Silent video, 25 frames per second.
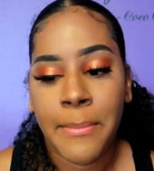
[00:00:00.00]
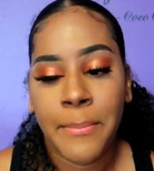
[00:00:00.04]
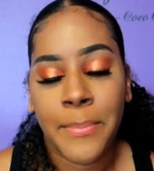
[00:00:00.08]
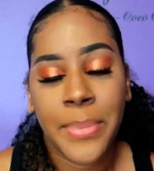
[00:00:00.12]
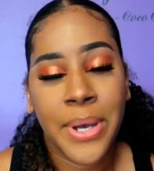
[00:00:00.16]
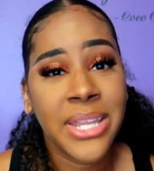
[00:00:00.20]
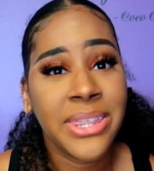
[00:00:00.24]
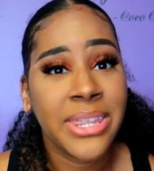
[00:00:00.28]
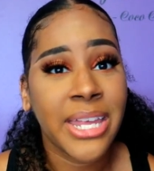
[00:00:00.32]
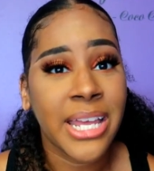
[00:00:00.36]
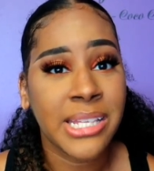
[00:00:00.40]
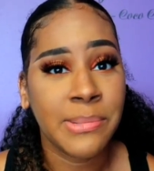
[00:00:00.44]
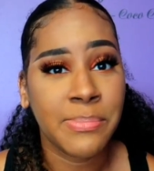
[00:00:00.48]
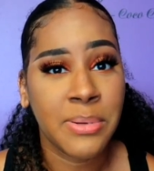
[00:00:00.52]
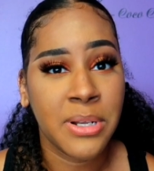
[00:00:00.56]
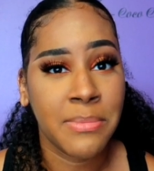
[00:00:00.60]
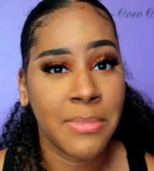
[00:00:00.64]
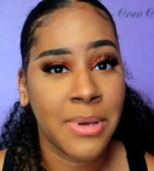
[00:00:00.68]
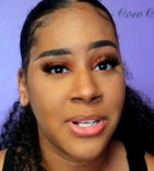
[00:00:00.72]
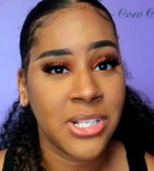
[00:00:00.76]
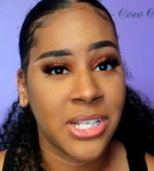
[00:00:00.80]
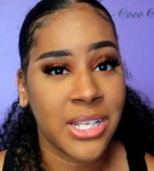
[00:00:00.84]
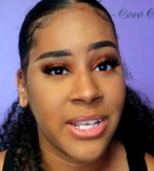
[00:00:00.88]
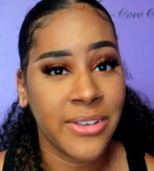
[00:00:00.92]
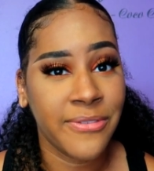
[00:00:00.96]
But that's pretty
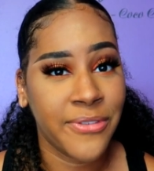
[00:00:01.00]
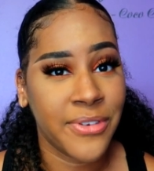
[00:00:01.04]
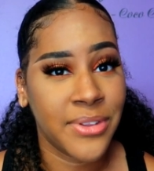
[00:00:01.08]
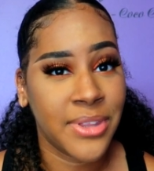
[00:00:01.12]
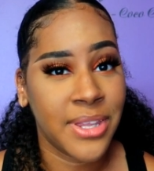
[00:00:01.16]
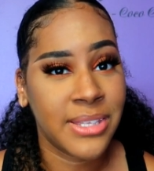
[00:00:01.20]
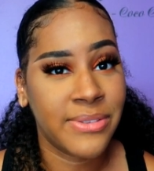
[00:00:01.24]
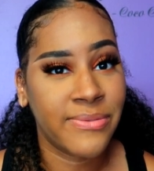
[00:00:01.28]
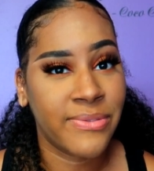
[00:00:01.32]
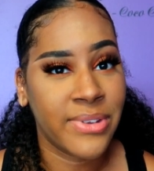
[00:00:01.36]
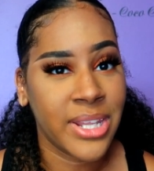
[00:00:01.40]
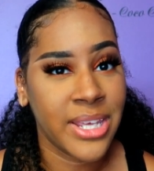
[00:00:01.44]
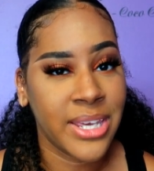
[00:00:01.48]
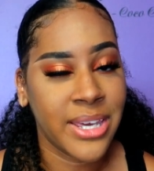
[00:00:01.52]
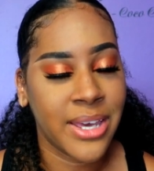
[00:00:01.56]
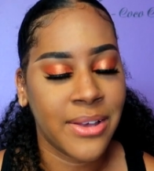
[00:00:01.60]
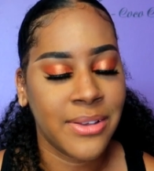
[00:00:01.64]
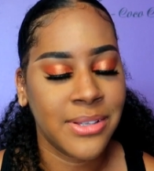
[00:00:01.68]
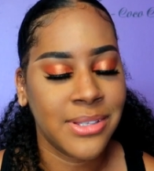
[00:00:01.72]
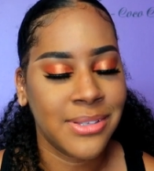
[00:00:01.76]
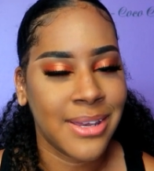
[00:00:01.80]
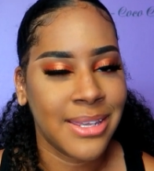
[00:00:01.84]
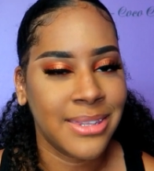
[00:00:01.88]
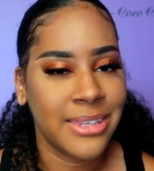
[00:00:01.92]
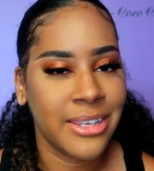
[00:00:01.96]
much it for this
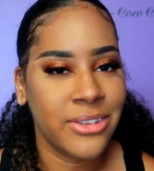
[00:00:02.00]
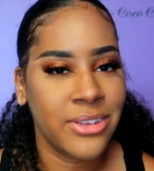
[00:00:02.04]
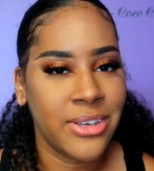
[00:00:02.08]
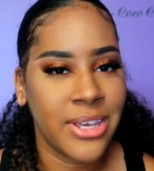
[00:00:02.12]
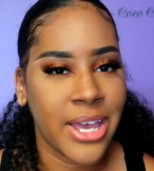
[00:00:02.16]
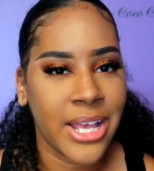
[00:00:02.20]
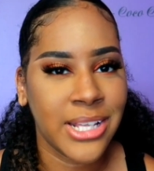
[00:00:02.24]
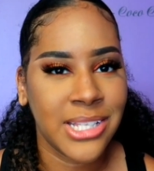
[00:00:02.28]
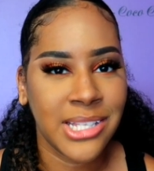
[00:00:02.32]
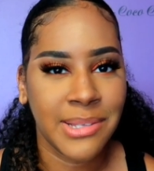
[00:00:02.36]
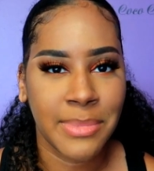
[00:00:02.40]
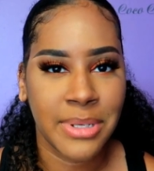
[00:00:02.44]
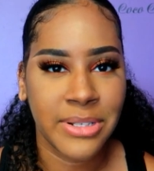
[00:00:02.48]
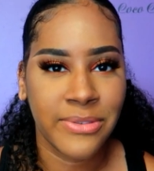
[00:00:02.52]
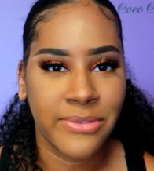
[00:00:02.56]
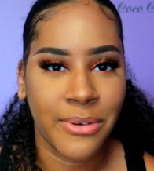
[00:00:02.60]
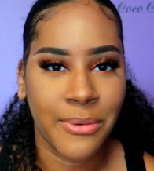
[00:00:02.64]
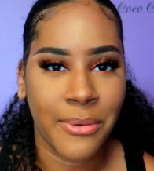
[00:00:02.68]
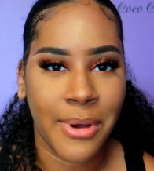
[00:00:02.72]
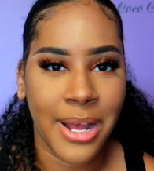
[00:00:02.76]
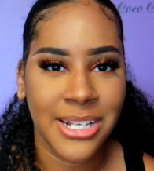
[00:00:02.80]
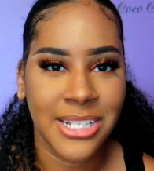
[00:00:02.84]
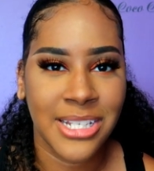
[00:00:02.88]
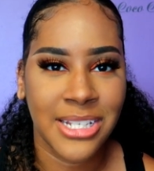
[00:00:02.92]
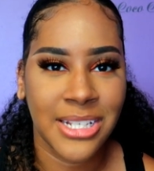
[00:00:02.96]
video, so I thank you guys so much for
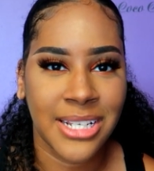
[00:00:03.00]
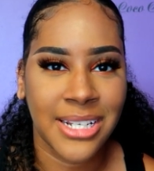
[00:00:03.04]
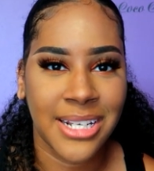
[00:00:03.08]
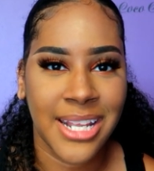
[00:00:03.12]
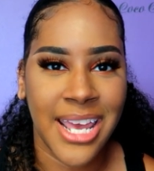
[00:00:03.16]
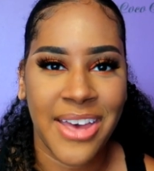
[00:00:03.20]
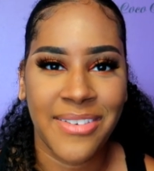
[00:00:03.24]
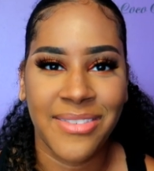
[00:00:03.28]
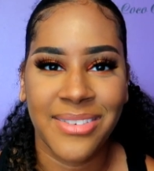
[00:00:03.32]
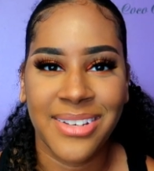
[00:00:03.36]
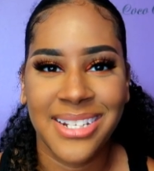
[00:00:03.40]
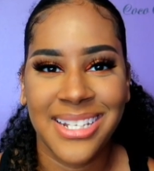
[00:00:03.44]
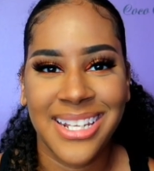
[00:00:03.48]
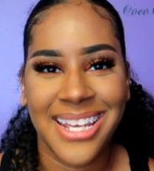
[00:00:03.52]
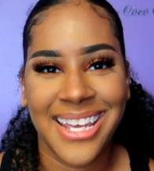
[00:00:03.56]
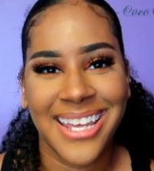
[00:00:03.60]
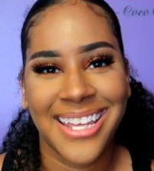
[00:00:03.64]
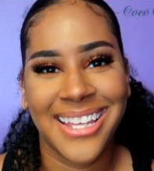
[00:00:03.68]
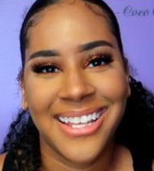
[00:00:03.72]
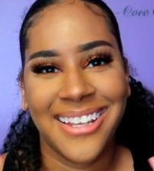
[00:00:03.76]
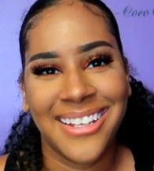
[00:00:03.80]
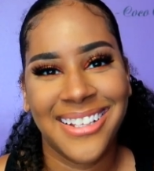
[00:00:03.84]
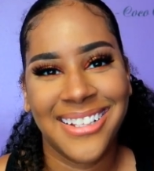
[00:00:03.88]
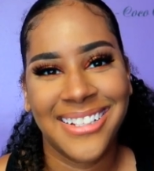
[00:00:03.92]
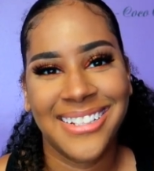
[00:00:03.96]
watching, and have a good day.